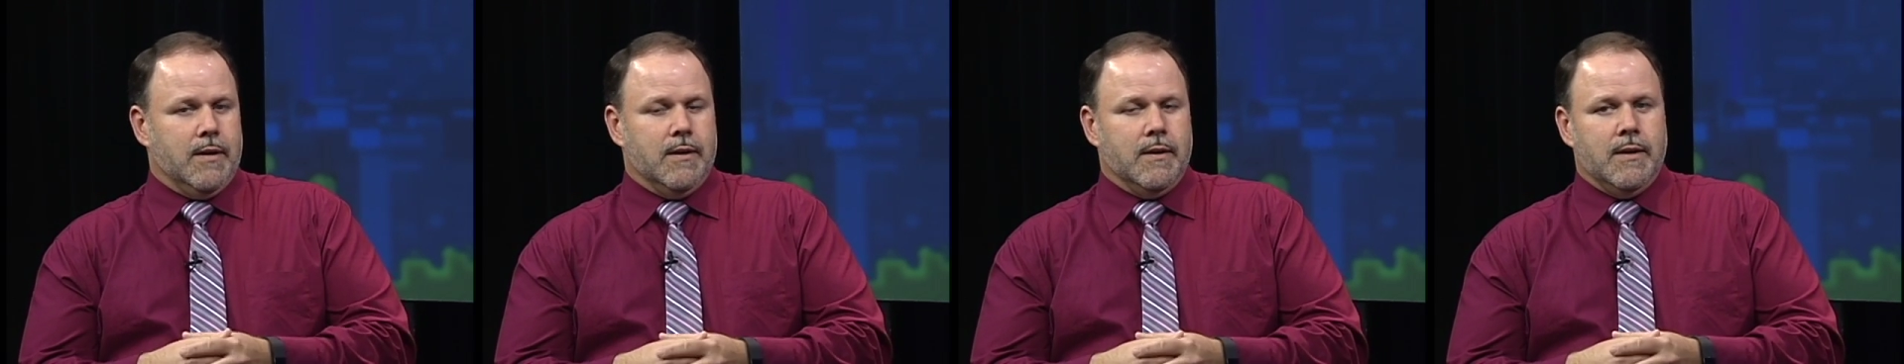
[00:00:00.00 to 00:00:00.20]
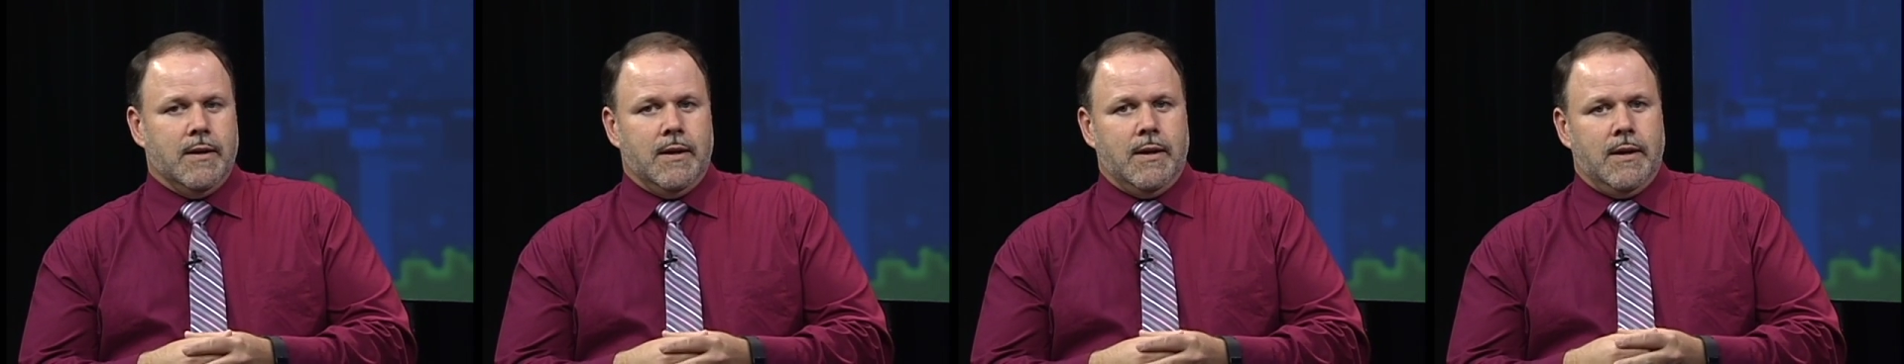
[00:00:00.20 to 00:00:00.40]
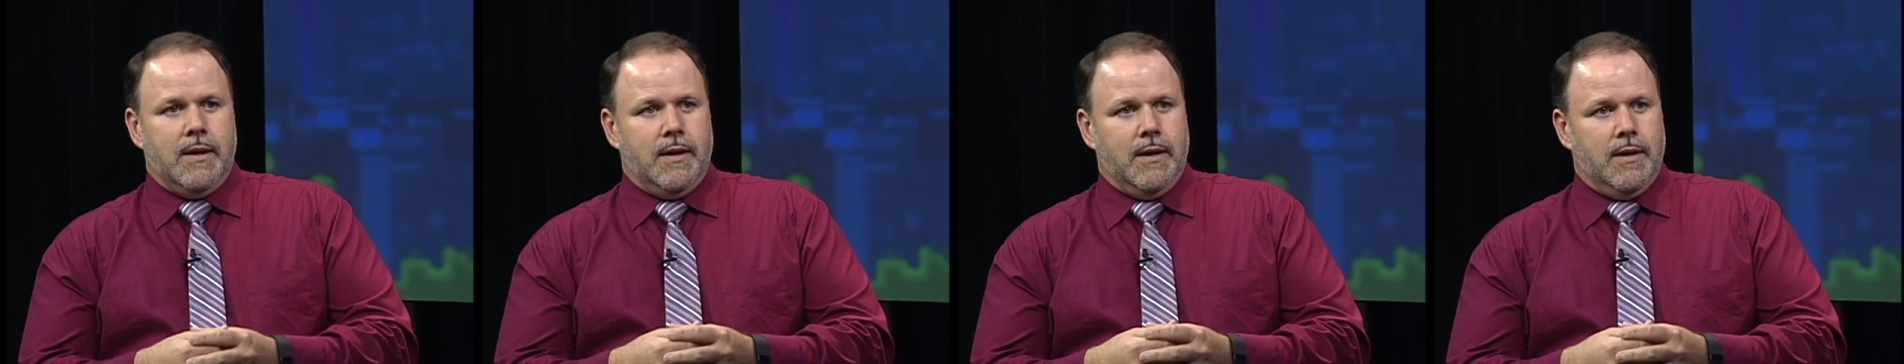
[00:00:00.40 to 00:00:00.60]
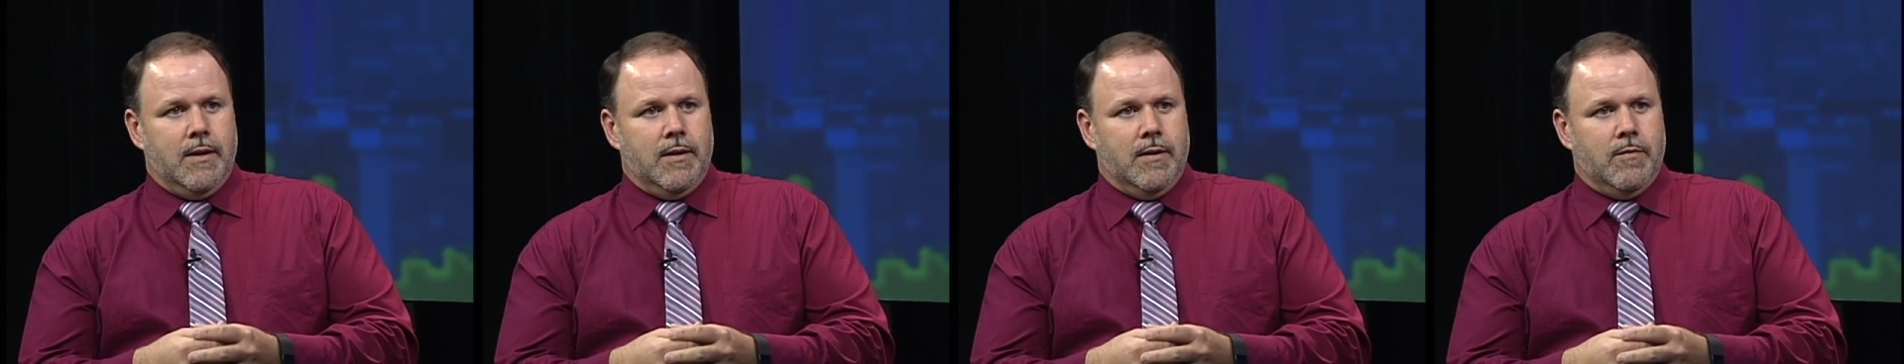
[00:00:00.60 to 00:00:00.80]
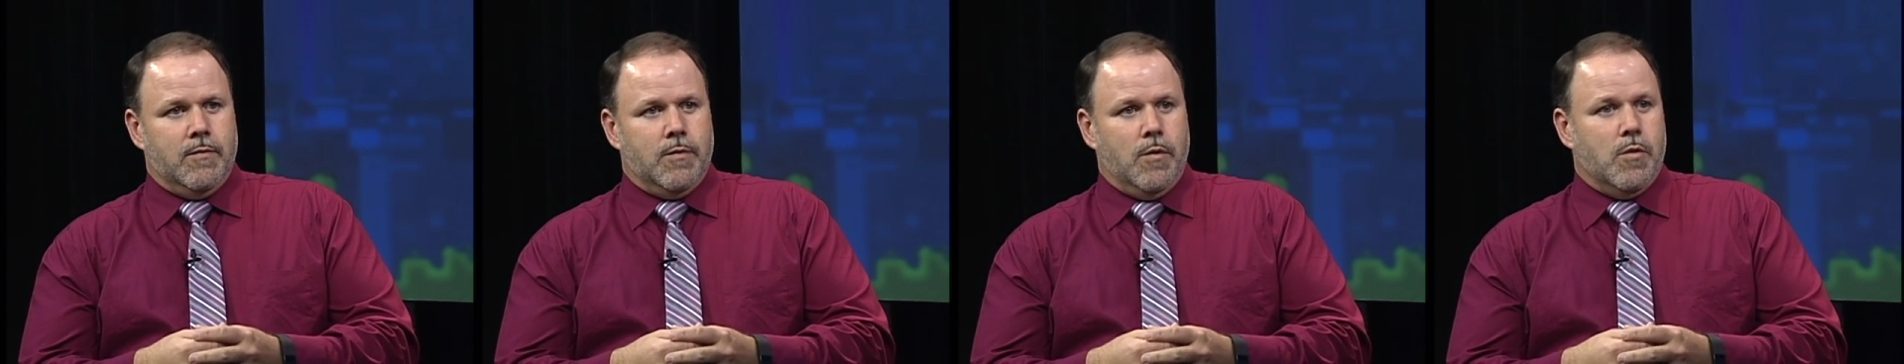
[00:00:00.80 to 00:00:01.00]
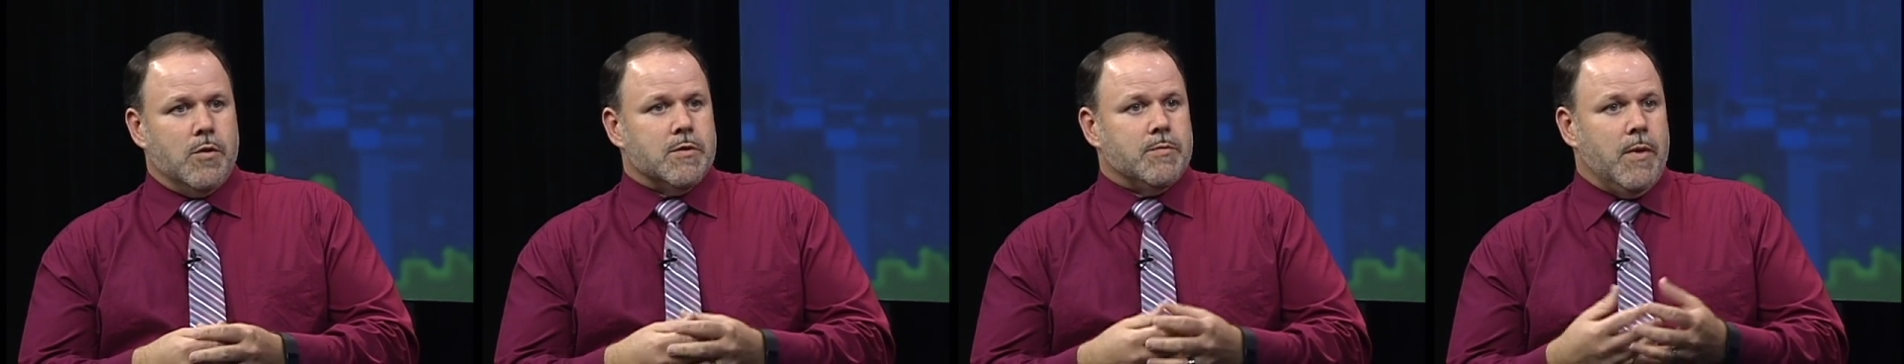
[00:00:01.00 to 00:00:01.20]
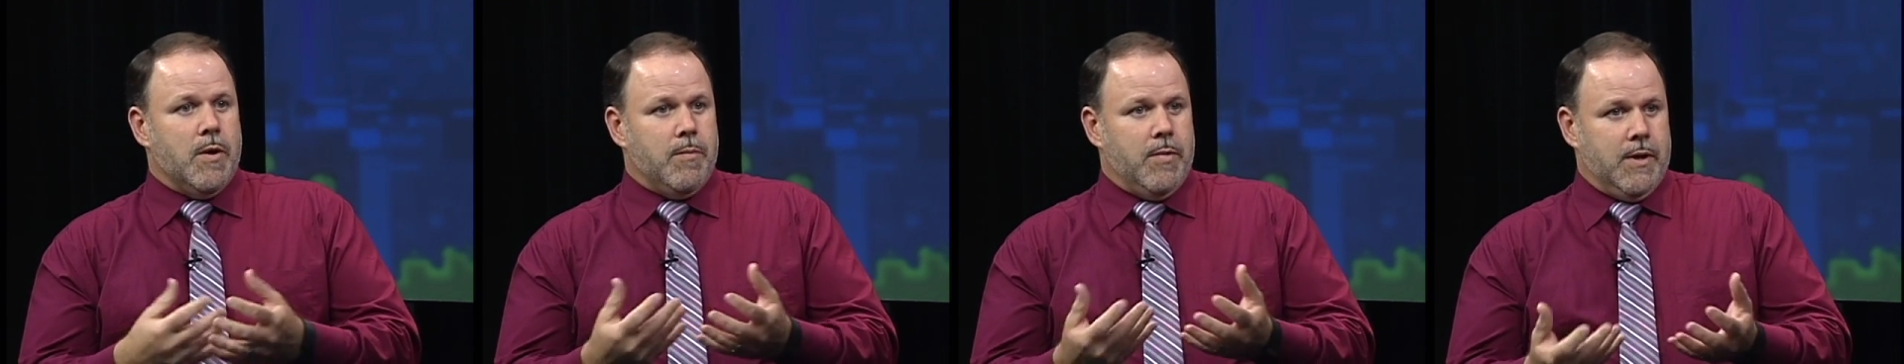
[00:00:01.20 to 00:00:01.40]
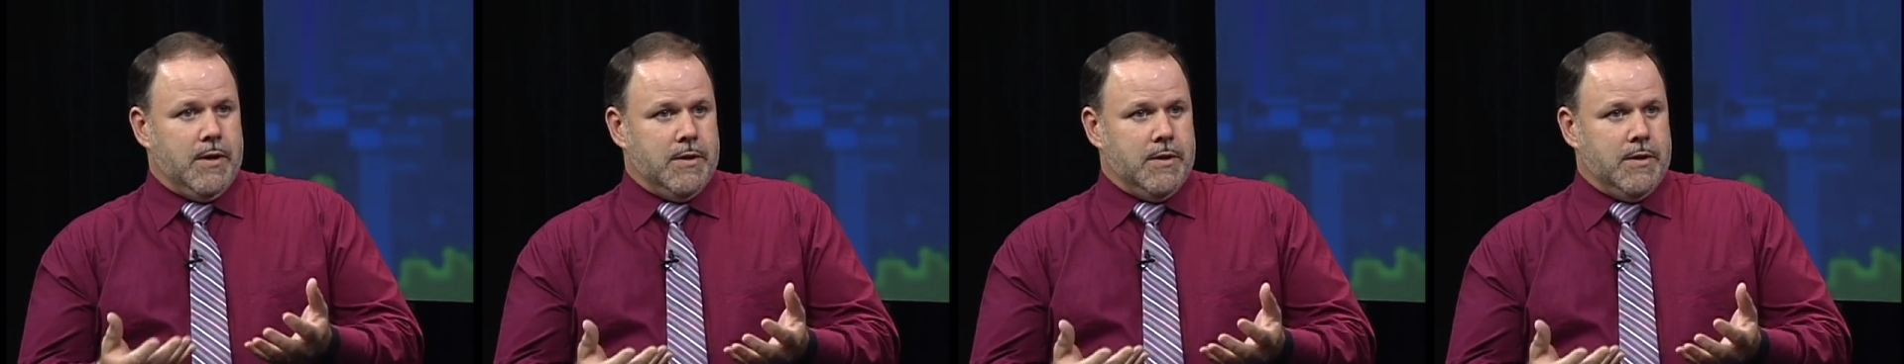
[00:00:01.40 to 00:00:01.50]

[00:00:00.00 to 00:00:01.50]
and, and folks might be